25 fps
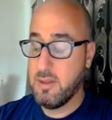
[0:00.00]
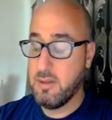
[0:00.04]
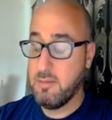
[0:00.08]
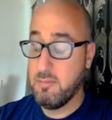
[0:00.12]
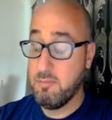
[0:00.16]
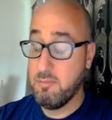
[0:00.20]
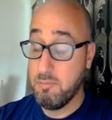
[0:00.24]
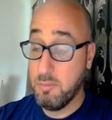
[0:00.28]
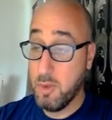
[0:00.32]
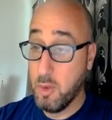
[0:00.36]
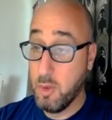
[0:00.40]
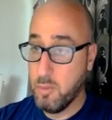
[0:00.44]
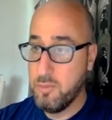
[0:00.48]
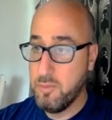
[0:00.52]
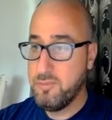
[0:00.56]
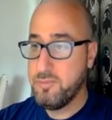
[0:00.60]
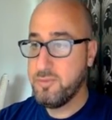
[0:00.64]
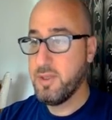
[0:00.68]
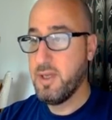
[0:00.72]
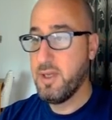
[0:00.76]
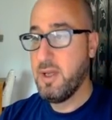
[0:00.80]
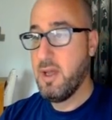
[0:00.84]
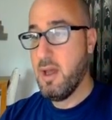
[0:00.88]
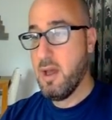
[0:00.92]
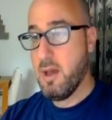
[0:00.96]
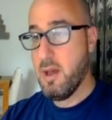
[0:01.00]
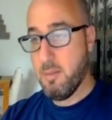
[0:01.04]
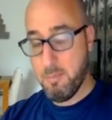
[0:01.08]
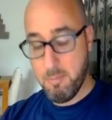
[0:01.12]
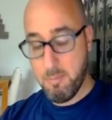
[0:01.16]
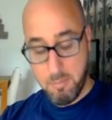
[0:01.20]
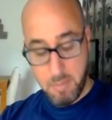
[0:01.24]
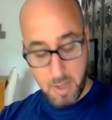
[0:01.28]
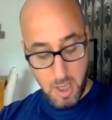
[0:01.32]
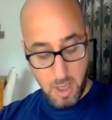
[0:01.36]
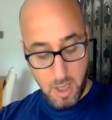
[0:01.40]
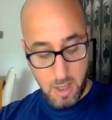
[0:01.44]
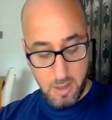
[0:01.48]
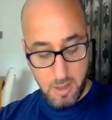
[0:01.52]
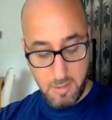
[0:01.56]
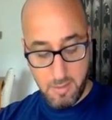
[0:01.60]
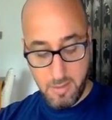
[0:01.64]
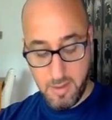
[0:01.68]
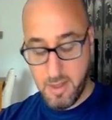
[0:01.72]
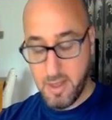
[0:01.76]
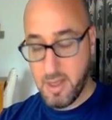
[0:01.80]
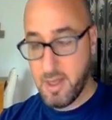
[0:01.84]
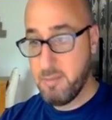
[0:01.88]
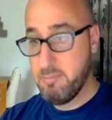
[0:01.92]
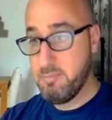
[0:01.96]
move but
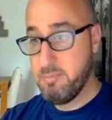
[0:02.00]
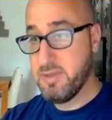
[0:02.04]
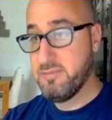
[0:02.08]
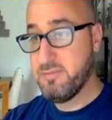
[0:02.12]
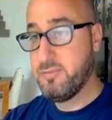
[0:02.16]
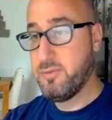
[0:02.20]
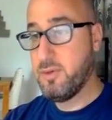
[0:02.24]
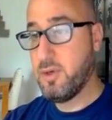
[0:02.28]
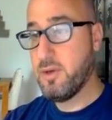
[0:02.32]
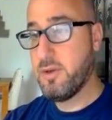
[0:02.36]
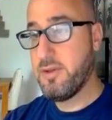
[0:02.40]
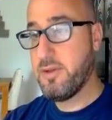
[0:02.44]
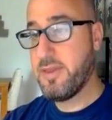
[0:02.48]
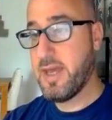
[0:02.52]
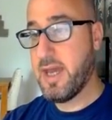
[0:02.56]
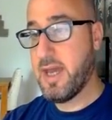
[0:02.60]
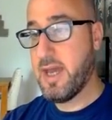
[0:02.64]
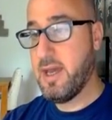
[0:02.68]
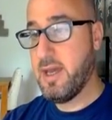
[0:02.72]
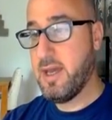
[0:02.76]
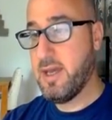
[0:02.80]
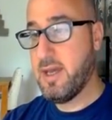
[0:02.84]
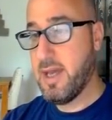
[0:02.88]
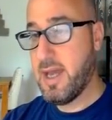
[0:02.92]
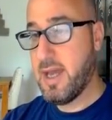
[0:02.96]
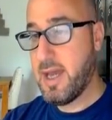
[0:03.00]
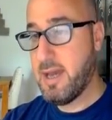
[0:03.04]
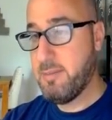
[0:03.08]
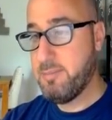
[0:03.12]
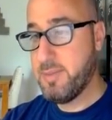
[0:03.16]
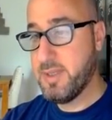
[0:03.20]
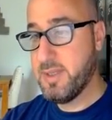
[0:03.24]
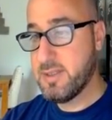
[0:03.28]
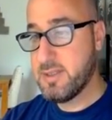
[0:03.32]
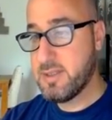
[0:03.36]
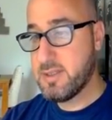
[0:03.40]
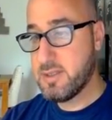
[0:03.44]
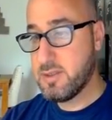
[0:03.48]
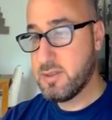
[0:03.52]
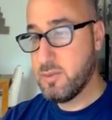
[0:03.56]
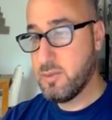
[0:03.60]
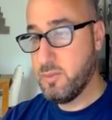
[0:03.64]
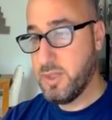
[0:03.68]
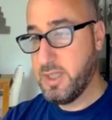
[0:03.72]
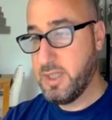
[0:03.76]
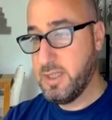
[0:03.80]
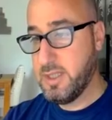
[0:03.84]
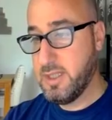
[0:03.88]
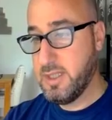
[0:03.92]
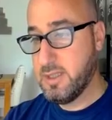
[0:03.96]
uh, before that happens
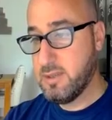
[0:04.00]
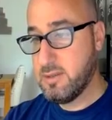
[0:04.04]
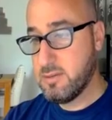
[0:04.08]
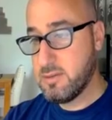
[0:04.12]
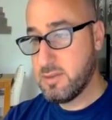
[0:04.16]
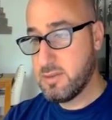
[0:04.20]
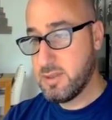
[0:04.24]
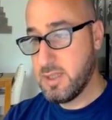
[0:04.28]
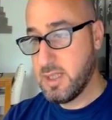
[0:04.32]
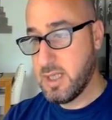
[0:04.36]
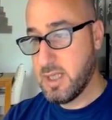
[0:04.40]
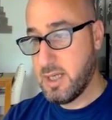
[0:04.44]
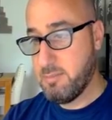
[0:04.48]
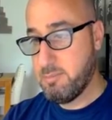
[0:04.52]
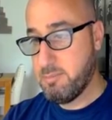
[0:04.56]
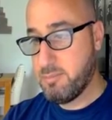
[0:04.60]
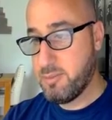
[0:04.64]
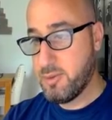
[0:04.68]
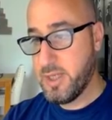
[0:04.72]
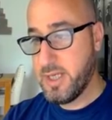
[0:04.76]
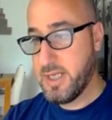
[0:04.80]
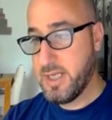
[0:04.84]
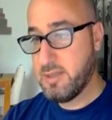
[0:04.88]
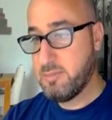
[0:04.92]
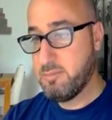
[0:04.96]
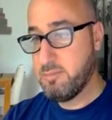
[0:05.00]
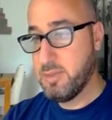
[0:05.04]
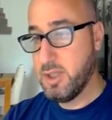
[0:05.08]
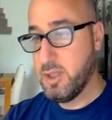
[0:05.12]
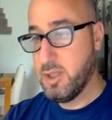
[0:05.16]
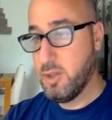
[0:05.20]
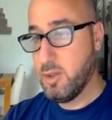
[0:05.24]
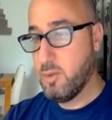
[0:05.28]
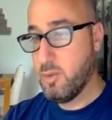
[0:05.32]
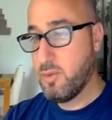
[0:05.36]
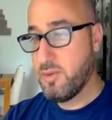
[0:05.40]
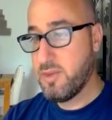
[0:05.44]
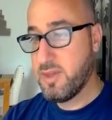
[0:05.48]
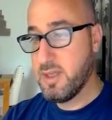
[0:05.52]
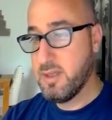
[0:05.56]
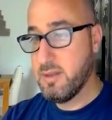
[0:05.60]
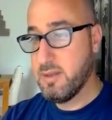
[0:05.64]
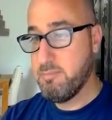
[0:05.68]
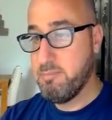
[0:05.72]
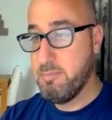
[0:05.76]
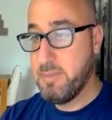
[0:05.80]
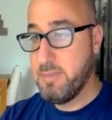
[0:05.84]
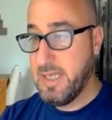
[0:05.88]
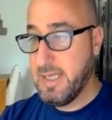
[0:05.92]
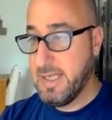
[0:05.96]
we need to see a break below the
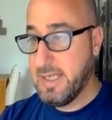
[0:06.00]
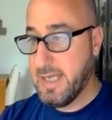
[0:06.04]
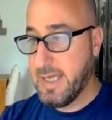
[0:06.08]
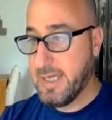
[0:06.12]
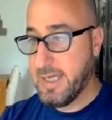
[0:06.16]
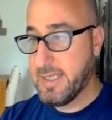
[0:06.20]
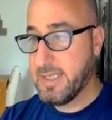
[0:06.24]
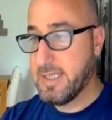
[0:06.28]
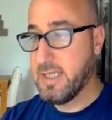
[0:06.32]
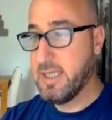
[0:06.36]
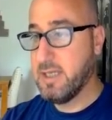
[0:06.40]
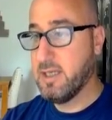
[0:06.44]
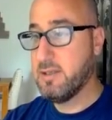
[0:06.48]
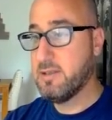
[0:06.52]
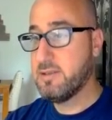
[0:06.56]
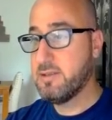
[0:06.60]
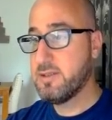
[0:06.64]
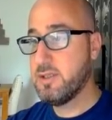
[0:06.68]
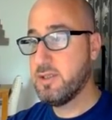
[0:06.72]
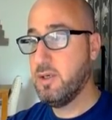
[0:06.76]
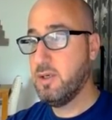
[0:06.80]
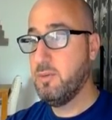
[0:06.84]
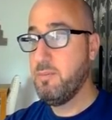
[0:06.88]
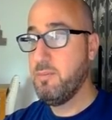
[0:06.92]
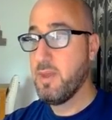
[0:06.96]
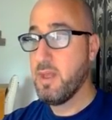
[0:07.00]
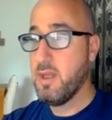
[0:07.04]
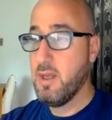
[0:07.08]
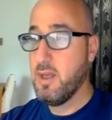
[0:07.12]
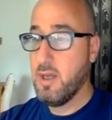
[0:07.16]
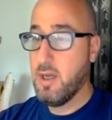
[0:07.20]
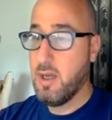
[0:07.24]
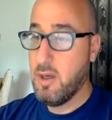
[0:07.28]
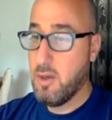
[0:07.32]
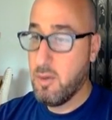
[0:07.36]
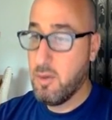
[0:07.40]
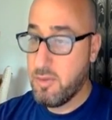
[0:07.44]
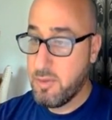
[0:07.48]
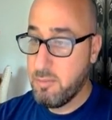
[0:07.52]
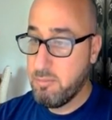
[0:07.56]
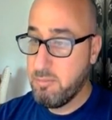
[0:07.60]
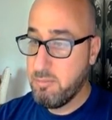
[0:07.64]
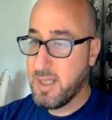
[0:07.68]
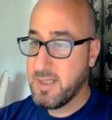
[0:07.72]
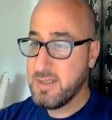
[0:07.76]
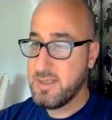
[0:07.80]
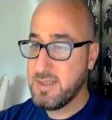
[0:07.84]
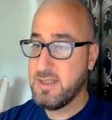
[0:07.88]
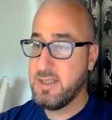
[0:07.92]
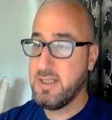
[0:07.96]
b leg here so on the
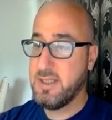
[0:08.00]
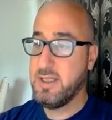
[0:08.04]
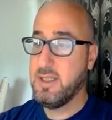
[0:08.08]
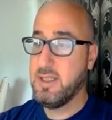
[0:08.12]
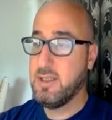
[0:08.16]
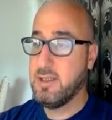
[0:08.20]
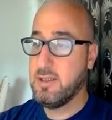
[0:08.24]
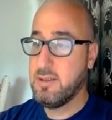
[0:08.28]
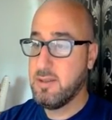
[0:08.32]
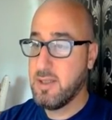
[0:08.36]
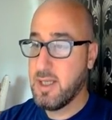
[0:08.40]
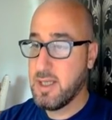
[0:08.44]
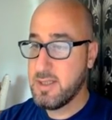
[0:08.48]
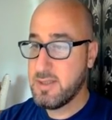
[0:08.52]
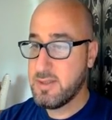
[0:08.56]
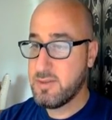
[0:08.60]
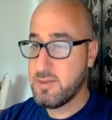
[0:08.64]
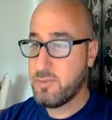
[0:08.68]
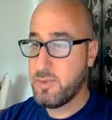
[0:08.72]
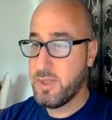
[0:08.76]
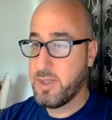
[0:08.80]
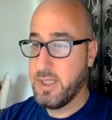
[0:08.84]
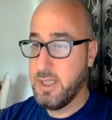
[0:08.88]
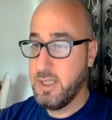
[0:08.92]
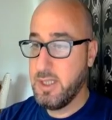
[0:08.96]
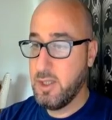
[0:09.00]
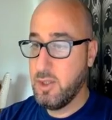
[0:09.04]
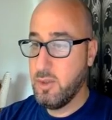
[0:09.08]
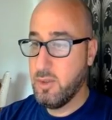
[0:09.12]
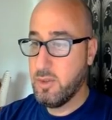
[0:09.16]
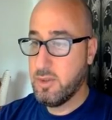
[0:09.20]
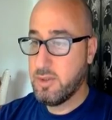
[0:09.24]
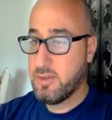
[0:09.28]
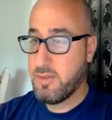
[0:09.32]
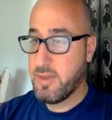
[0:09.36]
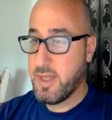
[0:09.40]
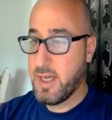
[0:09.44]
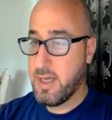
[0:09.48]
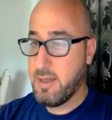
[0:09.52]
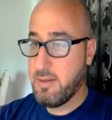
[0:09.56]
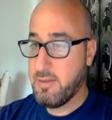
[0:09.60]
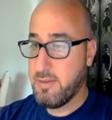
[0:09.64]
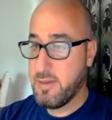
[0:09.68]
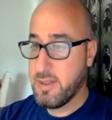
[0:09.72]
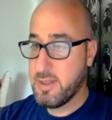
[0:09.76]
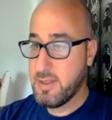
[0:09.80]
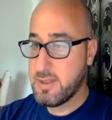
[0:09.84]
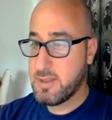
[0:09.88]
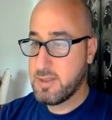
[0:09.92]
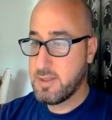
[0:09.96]
monthly it does really look
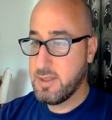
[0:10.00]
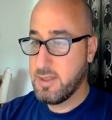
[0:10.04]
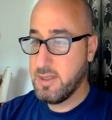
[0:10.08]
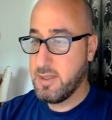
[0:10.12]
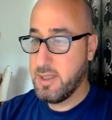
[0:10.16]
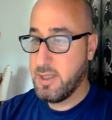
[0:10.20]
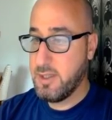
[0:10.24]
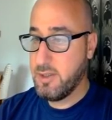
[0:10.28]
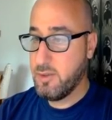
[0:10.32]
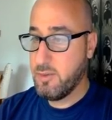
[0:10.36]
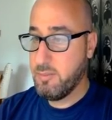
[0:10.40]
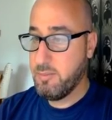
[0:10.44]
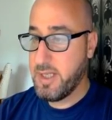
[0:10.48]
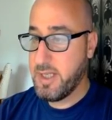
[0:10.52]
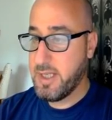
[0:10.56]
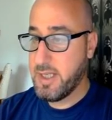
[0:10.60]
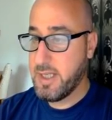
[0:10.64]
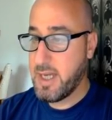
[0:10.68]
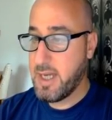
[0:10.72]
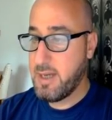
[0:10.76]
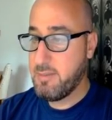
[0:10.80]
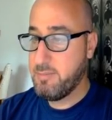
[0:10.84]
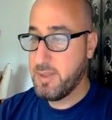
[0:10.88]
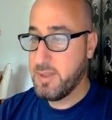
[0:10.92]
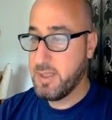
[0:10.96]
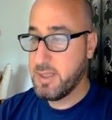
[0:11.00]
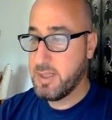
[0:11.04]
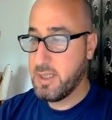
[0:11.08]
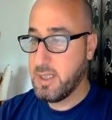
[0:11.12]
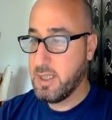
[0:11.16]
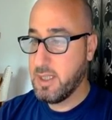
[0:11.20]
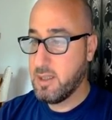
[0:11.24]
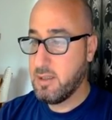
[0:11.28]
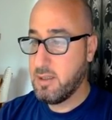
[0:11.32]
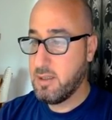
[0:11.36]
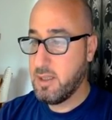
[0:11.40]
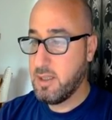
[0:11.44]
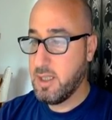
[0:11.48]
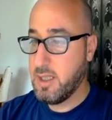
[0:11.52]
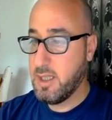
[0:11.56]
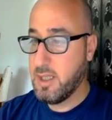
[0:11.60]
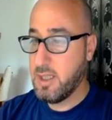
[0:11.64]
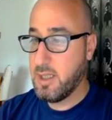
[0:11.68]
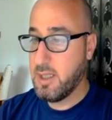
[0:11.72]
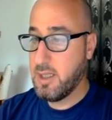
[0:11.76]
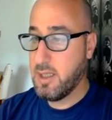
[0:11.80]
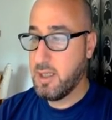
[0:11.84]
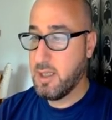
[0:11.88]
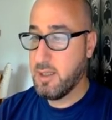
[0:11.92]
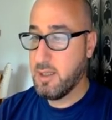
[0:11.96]
that this scenario may happen here
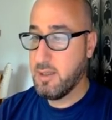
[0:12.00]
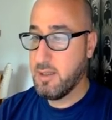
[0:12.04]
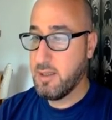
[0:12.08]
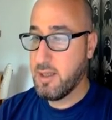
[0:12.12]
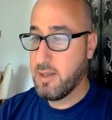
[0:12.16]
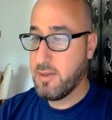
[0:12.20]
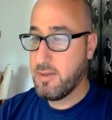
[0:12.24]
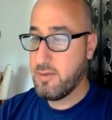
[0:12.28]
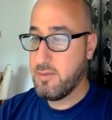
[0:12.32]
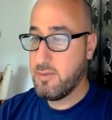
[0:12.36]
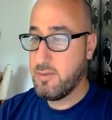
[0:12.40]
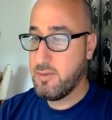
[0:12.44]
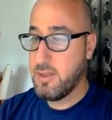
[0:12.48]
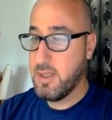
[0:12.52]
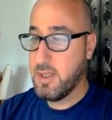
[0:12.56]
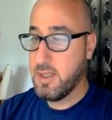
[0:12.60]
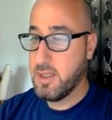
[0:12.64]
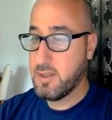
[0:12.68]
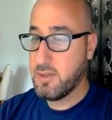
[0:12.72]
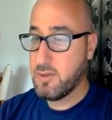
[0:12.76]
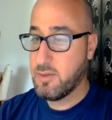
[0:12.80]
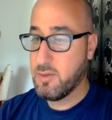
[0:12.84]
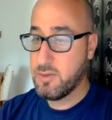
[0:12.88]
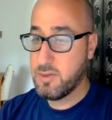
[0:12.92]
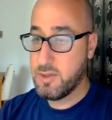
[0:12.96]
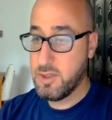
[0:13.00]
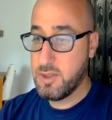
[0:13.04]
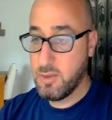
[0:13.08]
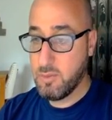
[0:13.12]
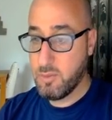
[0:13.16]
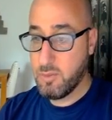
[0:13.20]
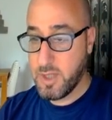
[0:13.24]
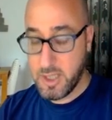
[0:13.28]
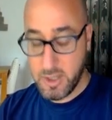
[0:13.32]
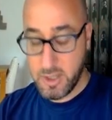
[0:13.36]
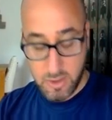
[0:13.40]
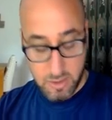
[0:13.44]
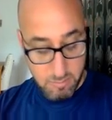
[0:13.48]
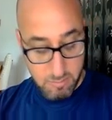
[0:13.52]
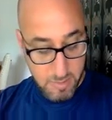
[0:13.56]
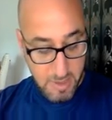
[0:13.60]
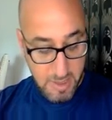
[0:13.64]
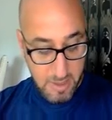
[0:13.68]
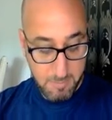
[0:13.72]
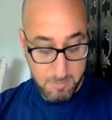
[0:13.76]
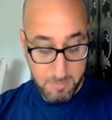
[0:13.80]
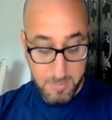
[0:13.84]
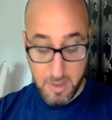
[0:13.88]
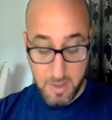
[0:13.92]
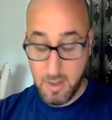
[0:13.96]
uh, another uh, continuation
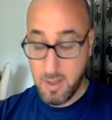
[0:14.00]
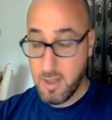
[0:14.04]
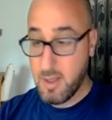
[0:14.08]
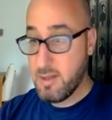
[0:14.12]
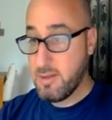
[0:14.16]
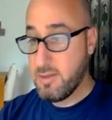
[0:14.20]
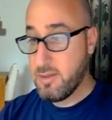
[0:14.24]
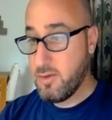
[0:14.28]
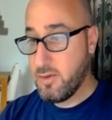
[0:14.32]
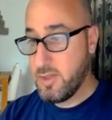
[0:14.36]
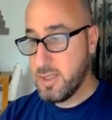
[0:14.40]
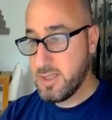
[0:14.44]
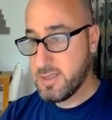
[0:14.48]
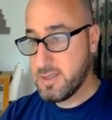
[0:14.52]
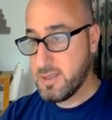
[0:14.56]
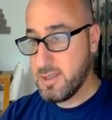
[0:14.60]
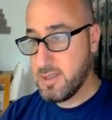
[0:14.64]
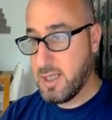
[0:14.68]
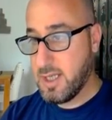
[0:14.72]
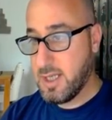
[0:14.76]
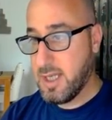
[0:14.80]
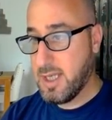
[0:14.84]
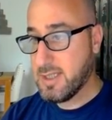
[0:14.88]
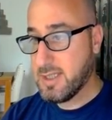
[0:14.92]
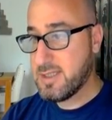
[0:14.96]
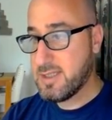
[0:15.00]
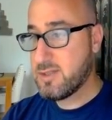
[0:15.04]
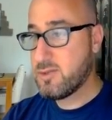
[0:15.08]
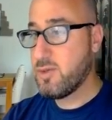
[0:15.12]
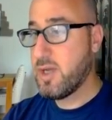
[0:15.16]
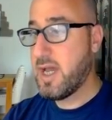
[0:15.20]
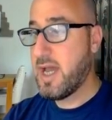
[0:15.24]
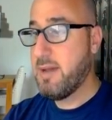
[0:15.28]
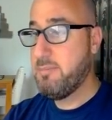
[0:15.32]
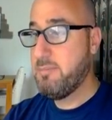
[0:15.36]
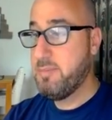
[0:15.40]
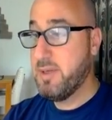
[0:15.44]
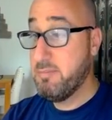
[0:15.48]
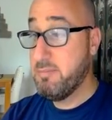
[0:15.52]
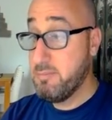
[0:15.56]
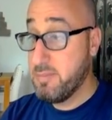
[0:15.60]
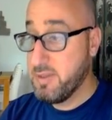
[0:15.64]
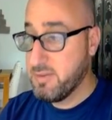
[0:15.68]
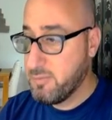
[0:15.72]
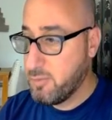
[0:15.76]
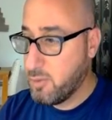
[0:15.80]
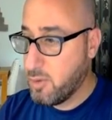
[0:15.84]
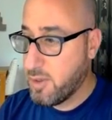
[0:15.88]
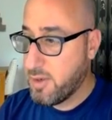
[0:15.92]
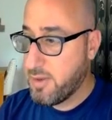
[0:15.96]
but there is a lots to happen
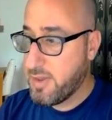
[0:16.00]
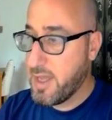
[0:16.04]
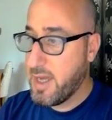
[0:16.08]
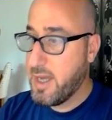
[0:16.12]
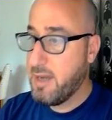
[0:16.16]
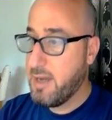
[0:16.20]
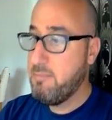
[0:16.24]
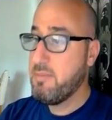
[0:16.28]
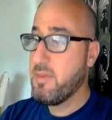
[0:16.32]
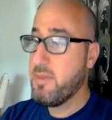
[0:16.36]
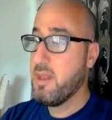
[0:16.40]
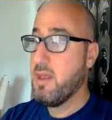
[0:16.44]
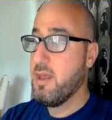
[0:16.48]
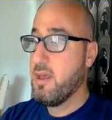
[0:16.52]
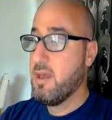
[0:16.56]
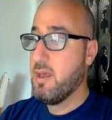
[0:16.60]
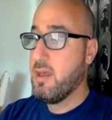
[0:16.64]
before that